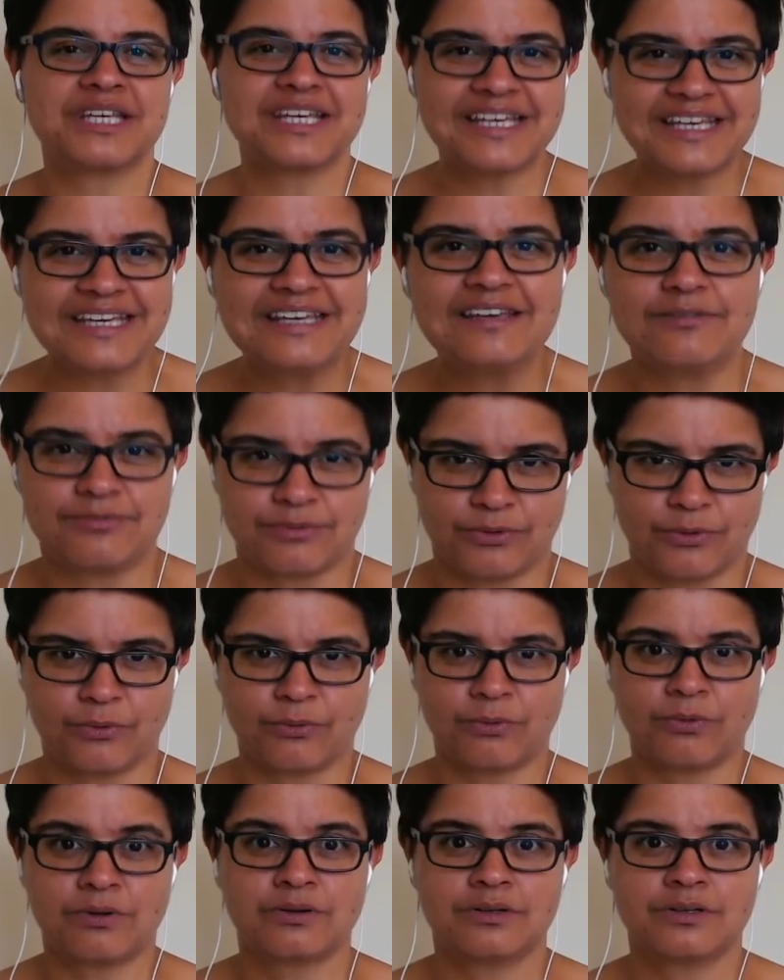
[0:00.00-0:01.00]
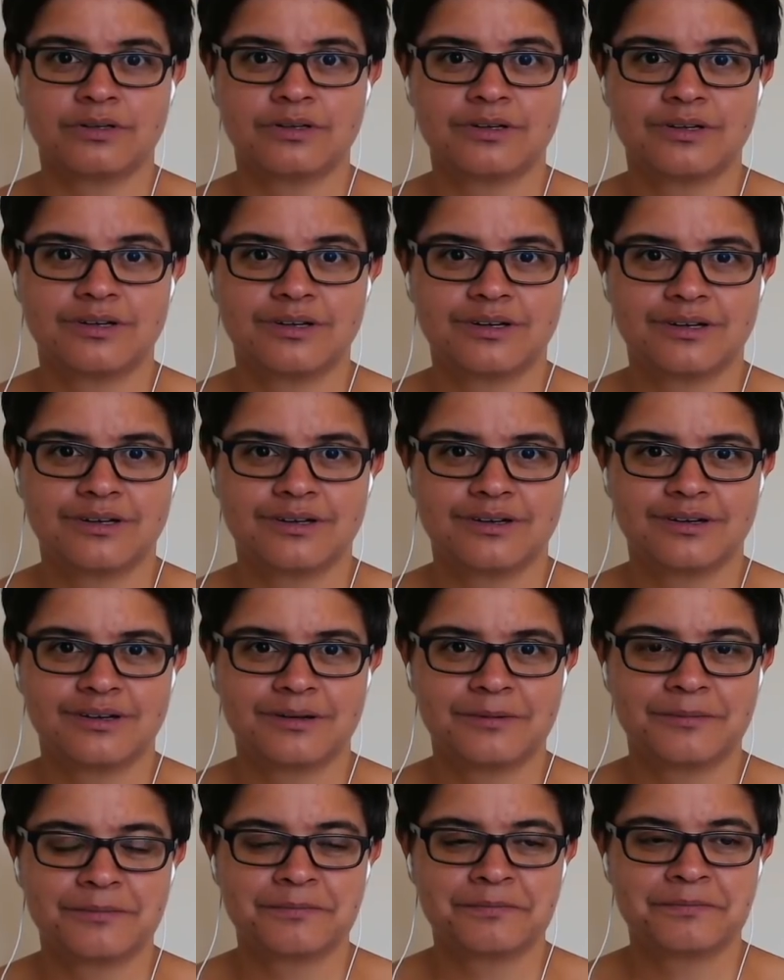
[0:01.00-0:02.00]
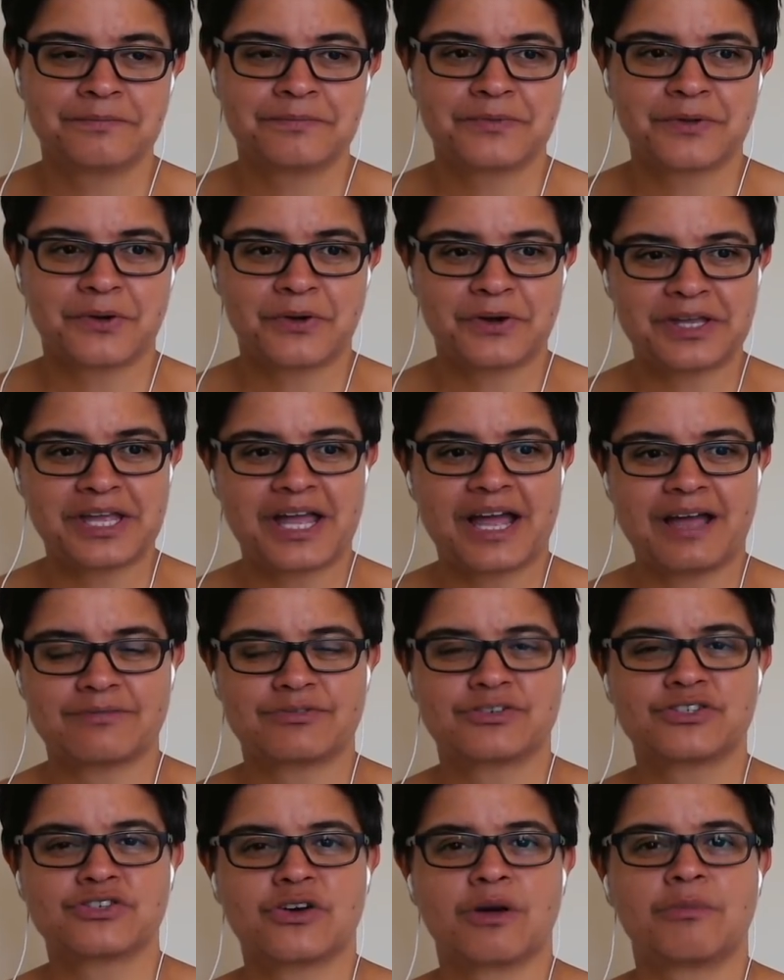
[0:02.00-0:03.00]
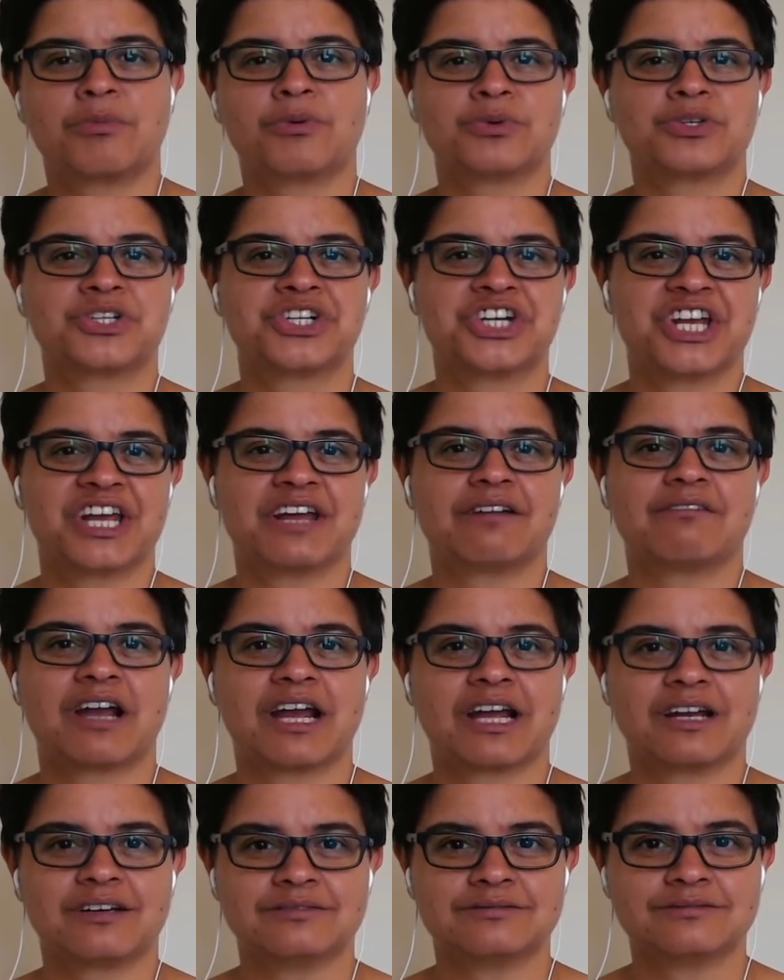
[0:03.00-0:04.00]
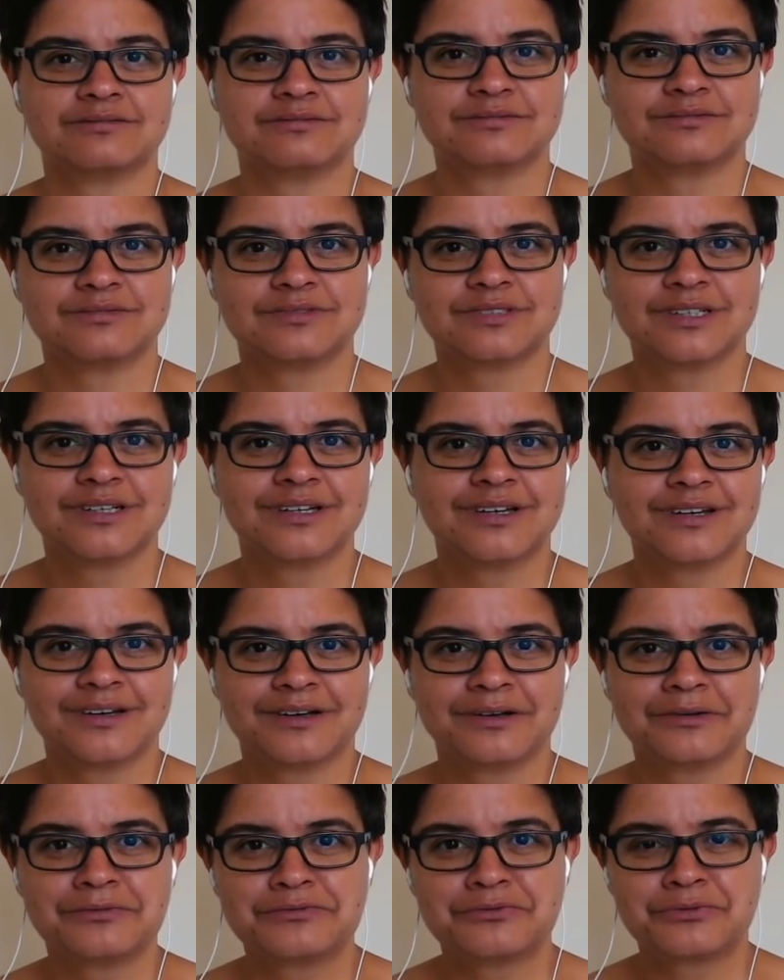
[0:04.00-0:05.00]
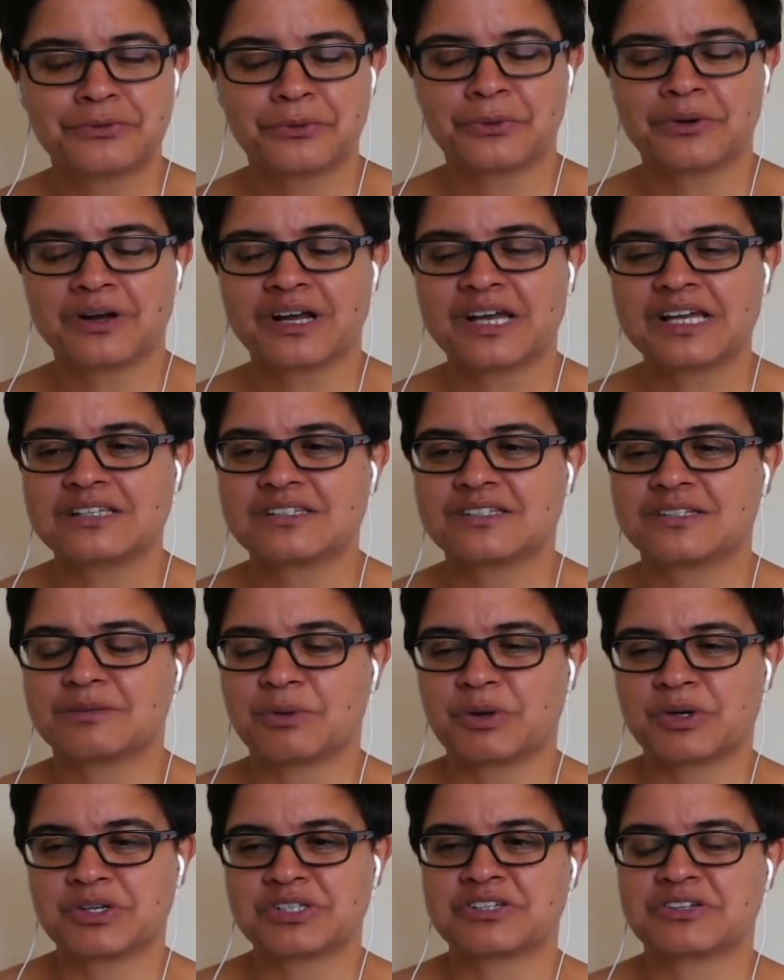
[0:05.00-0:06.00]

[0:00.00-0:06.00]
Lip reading: evil, I have trouble cheering for its demise.